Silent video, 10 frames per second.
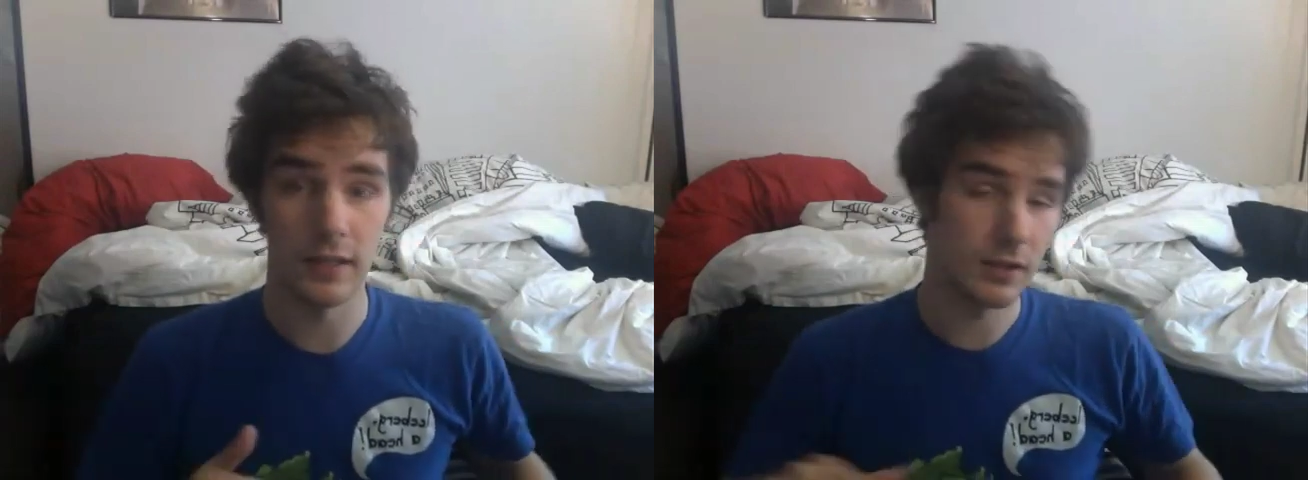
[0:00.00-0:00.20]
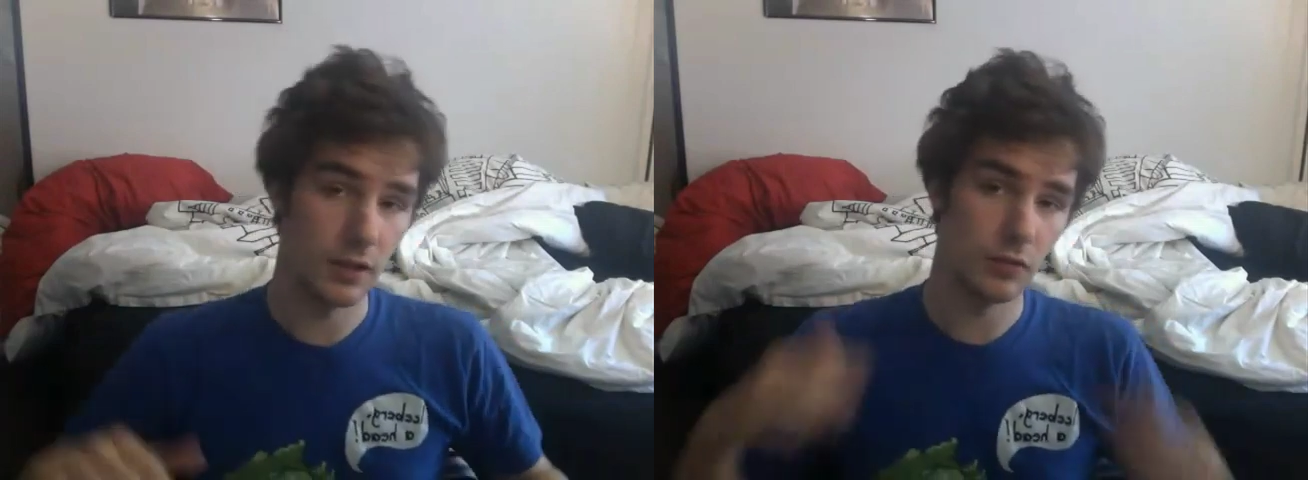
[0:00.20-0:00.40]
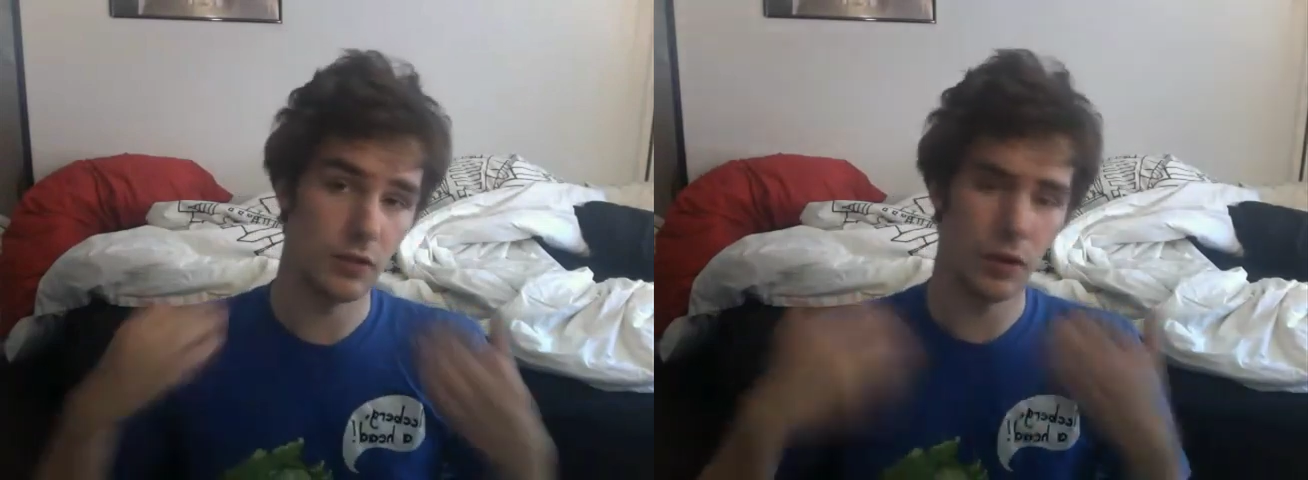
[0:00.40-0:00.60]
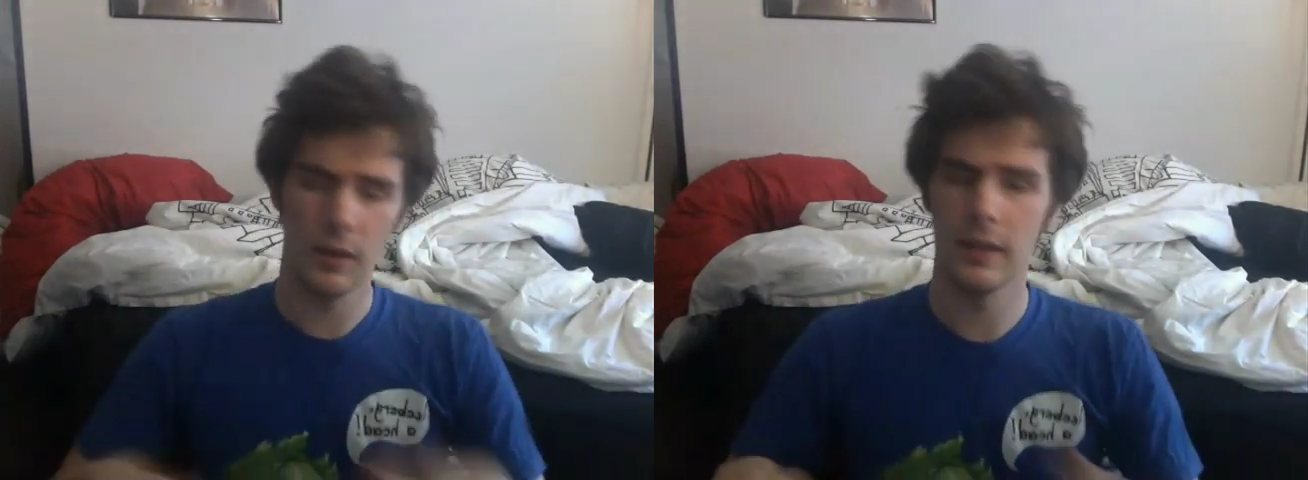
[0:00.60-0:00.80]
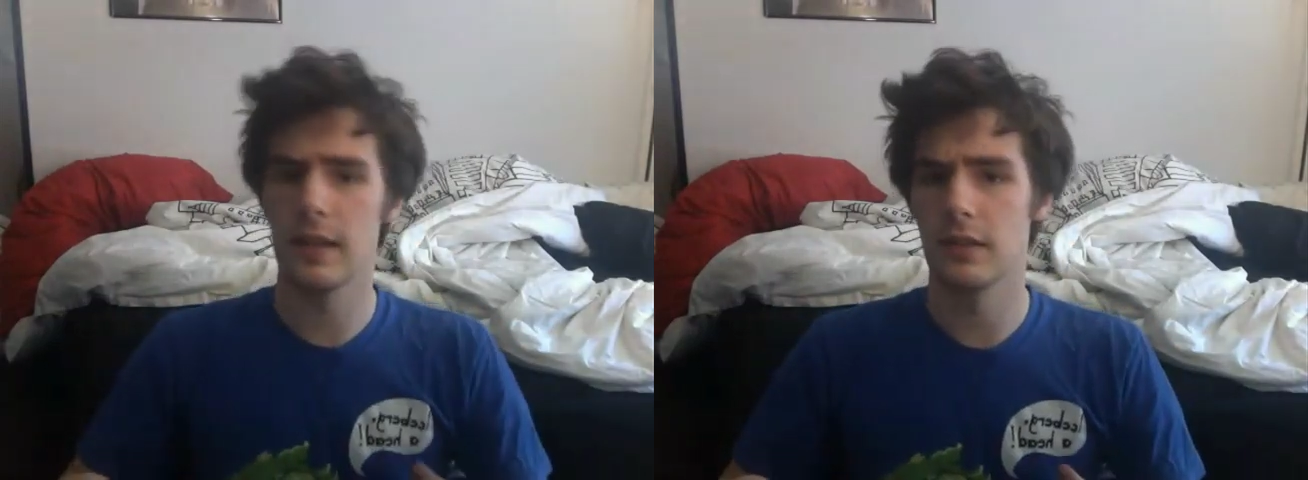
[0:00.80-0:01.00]
so don't let
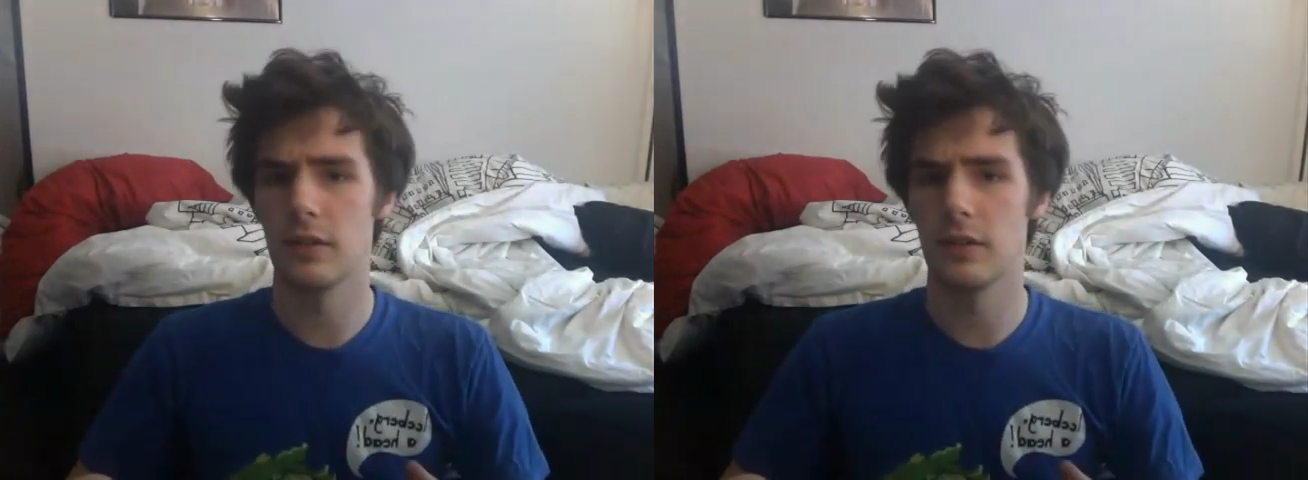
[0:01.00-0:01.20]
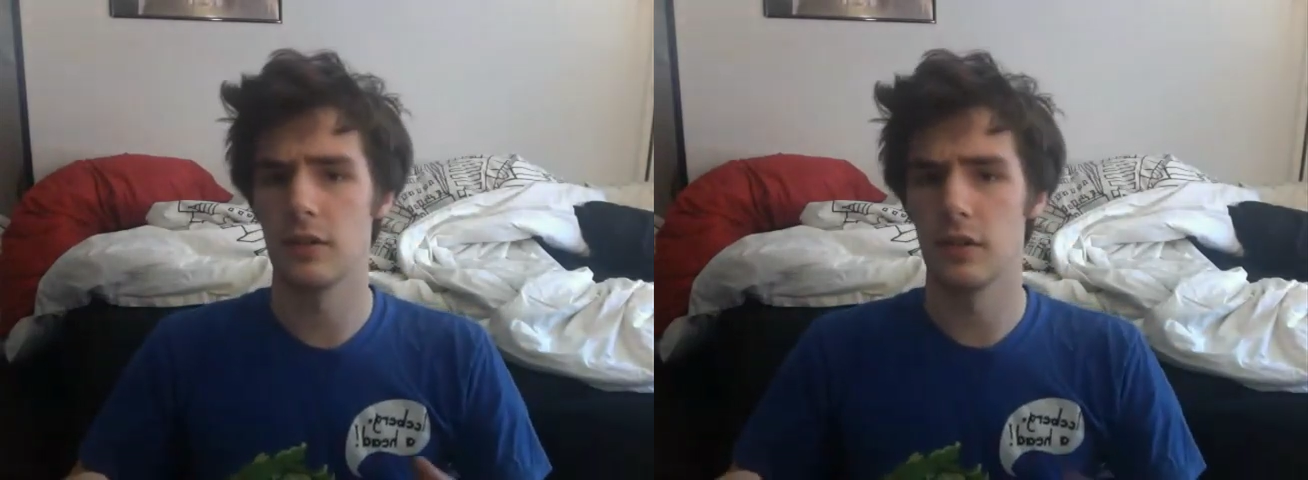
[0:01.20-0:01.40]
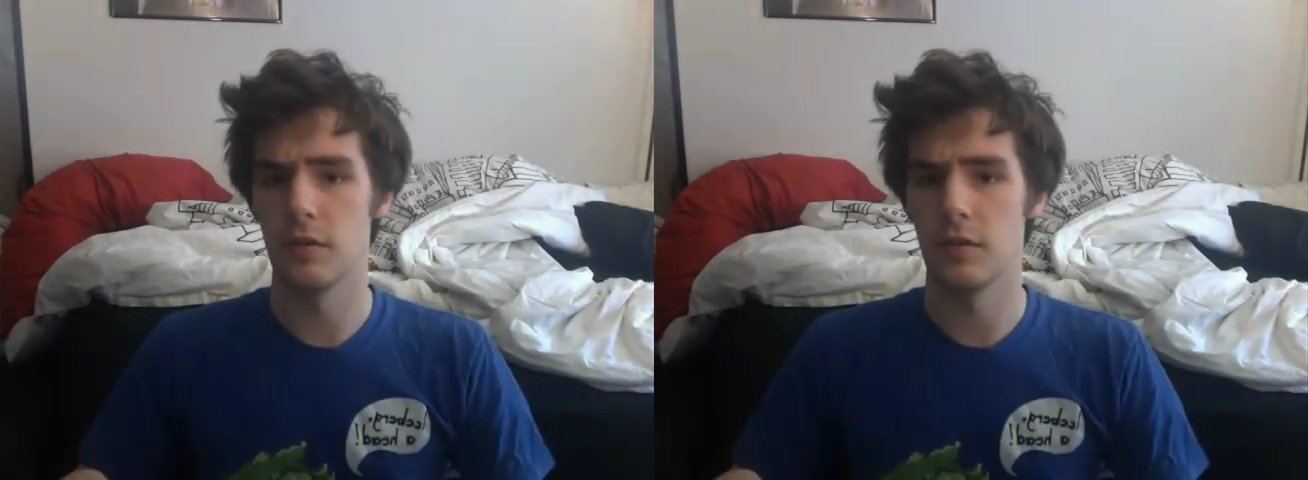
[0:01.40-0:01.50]
that deter you.